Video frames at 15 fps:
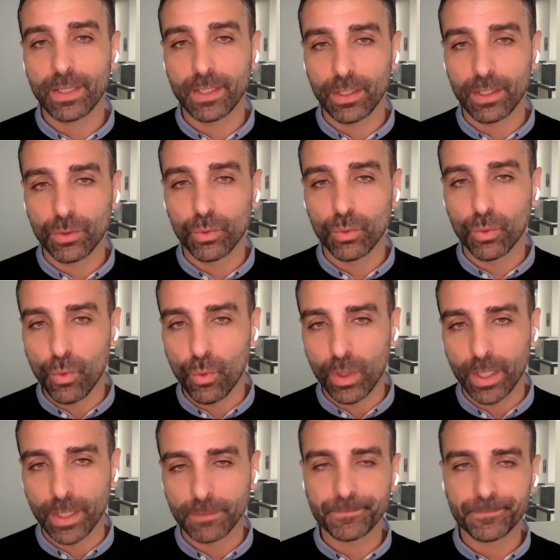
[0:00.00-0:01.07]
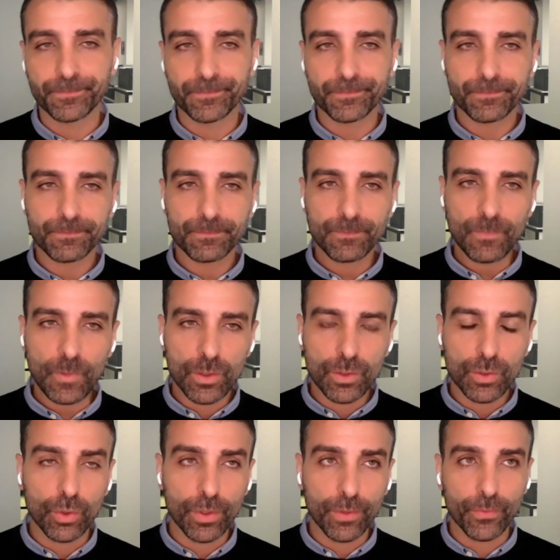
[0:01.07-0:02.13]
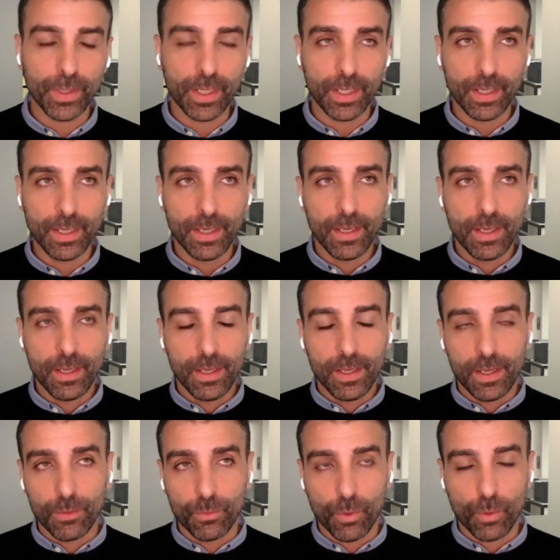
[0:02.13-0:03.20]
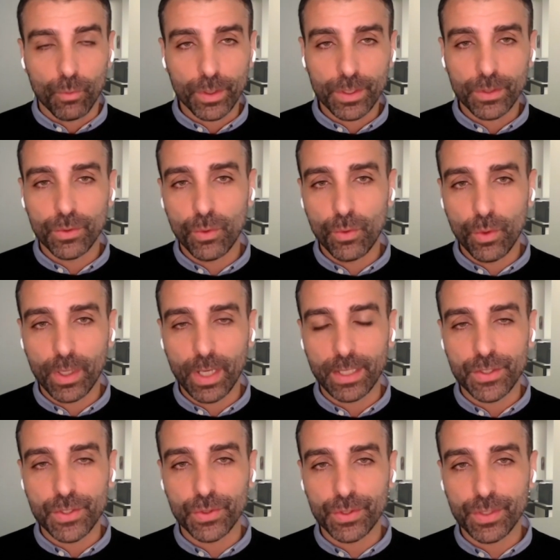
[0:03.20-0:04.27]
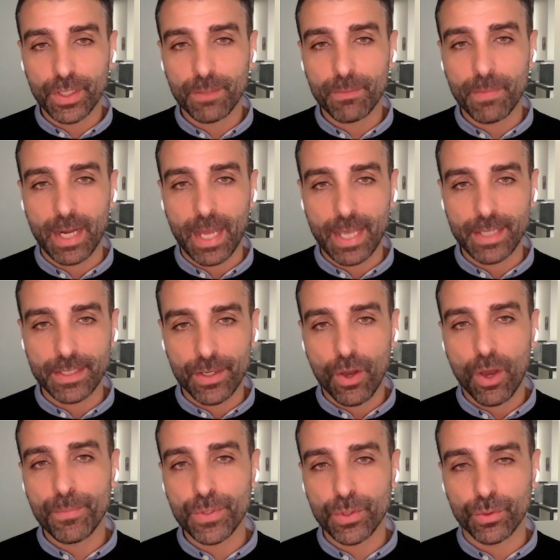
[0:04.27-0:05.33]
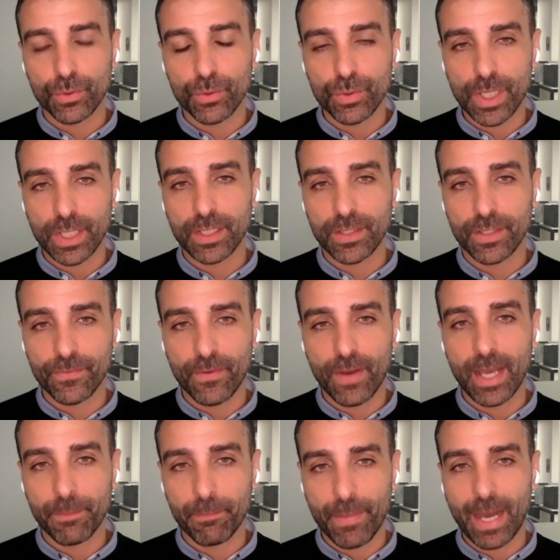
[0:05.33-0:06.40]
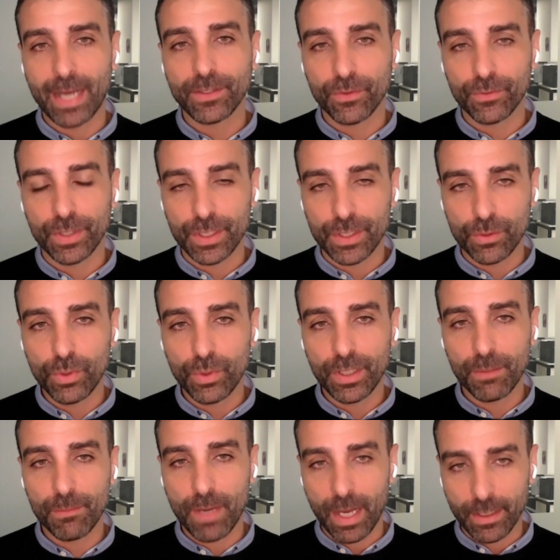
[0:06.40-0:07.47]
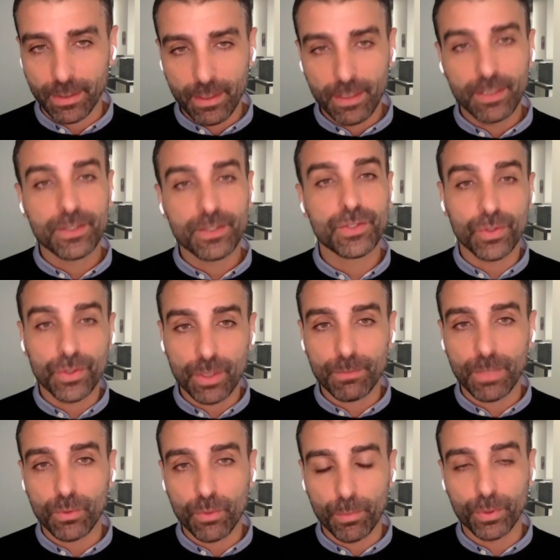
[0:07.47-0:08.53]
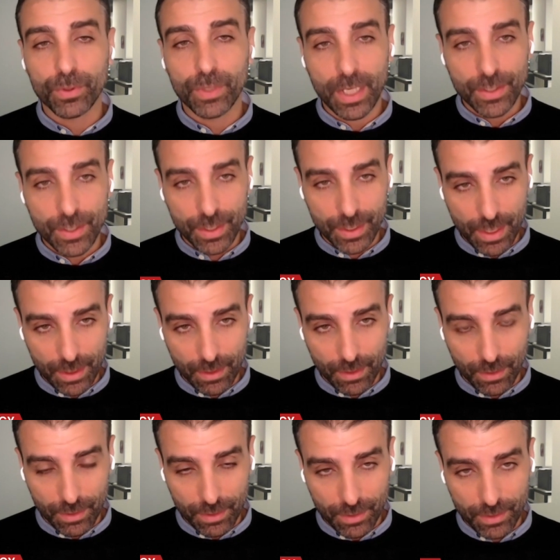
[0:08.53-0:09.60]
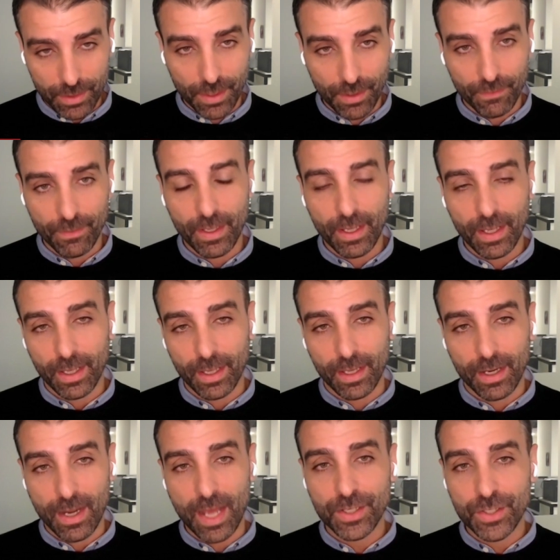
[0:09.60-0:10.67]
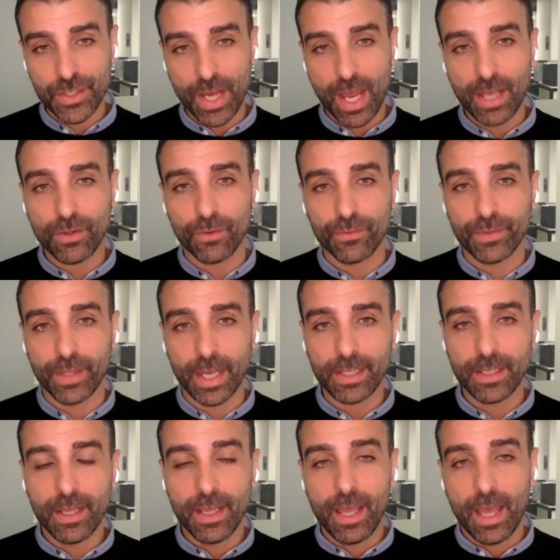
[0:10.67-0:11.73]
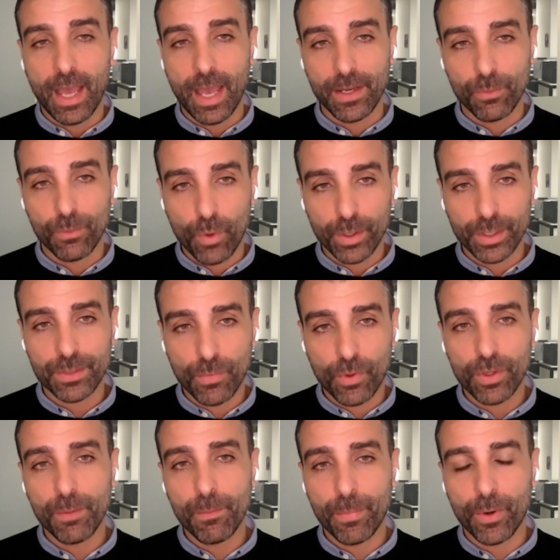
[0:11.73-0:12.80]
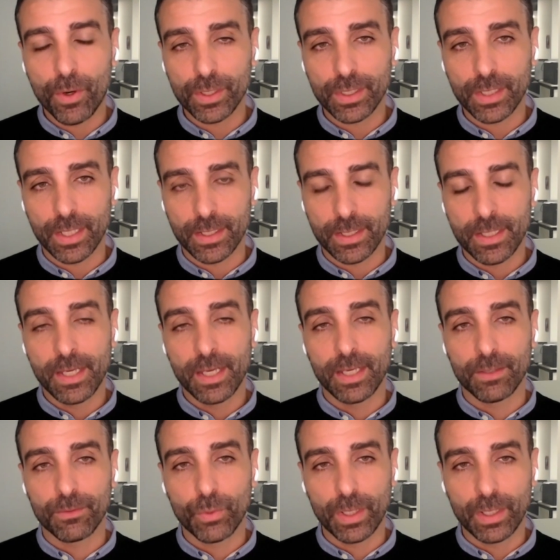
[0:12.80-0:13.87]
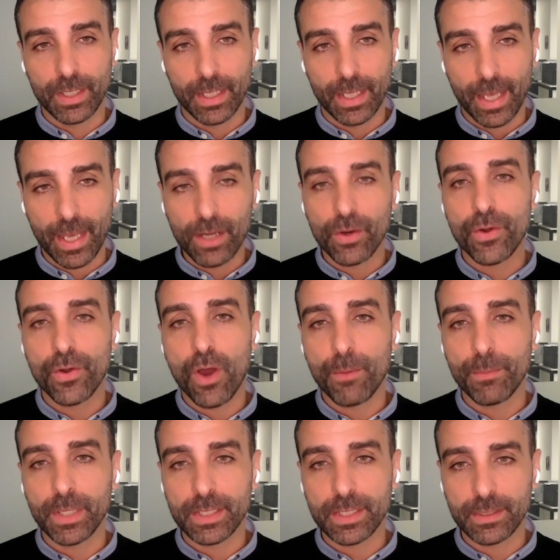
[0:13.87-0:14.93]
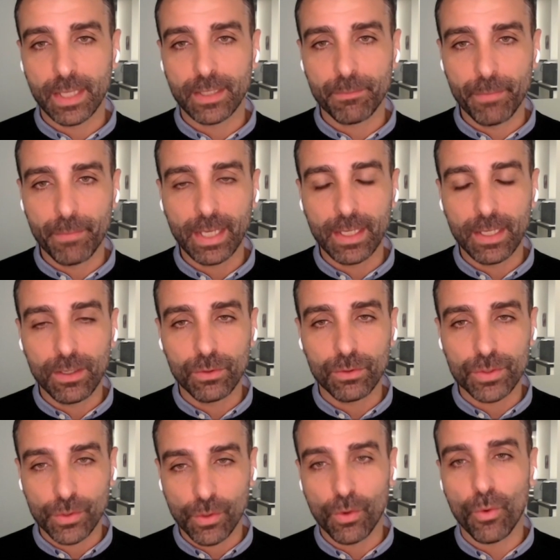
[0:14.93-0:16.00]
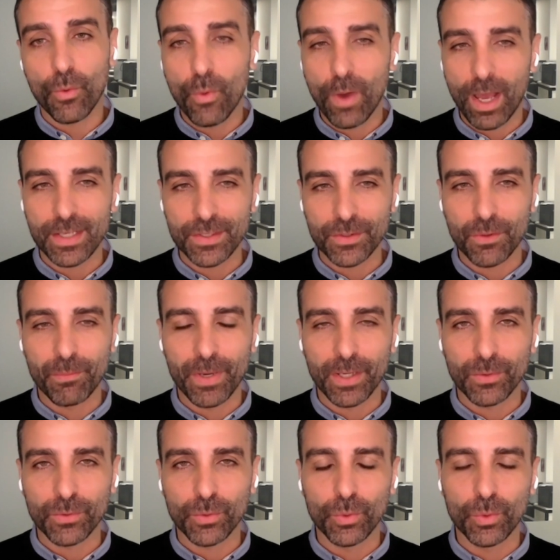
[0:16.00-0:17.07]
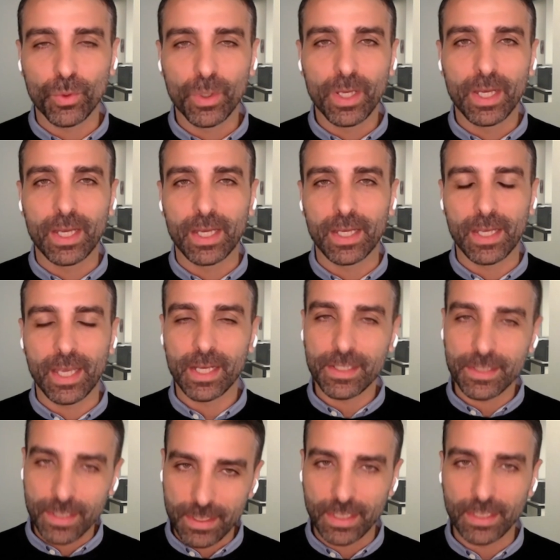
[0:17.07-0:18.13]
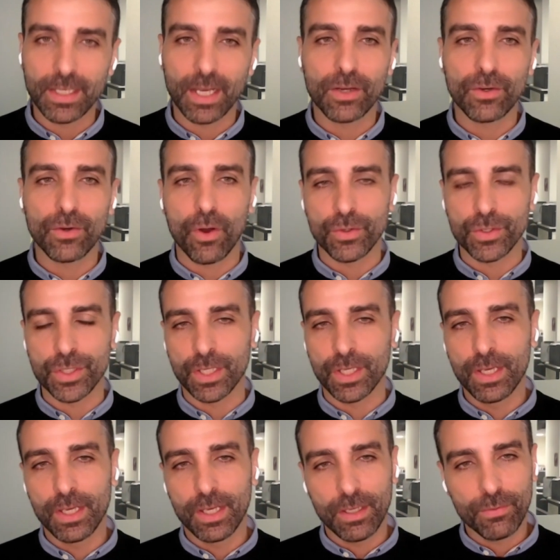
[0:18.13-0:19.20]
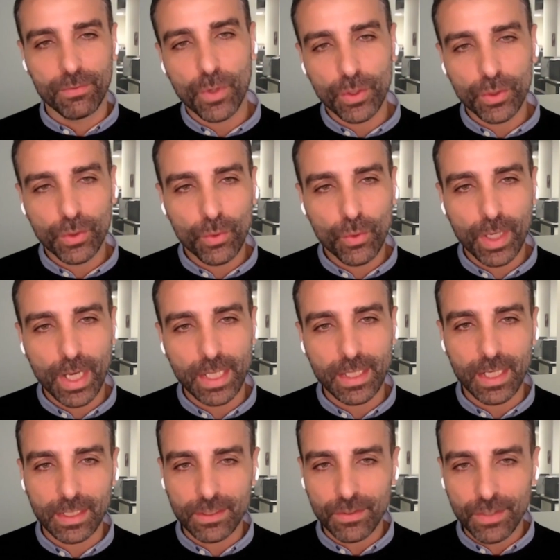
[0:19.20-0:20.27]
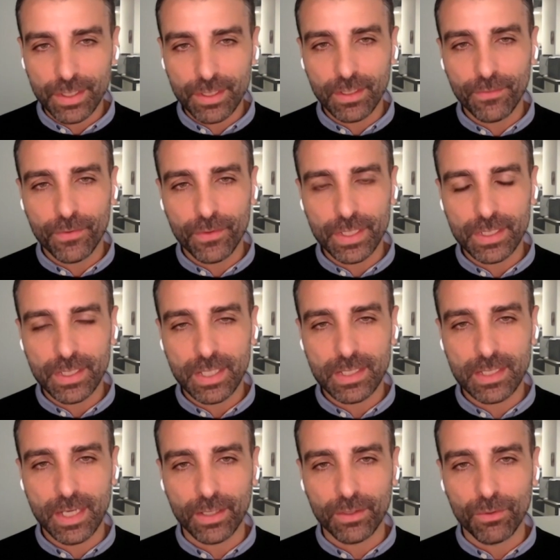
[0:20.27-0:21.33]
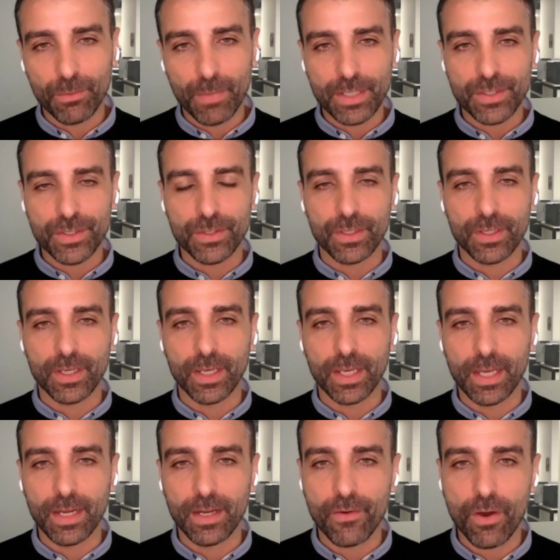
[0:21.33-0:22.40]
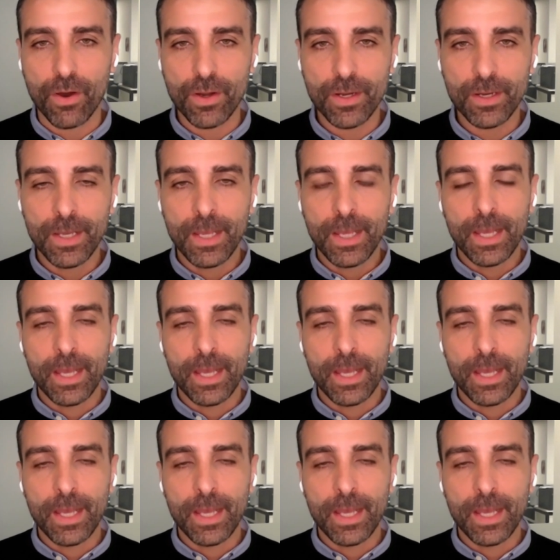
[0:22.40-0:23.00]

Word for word: went into cooling. So if we wanted to look at geothermal as an option to satisfy part of this cooling demand, geothermal could potentially uh, serve a large chunk of that. And what is more important with the economics that make it look for well as compared to uh, existing technology. If you want to look at electricity, for instance, like you mentioned uh, earlier on,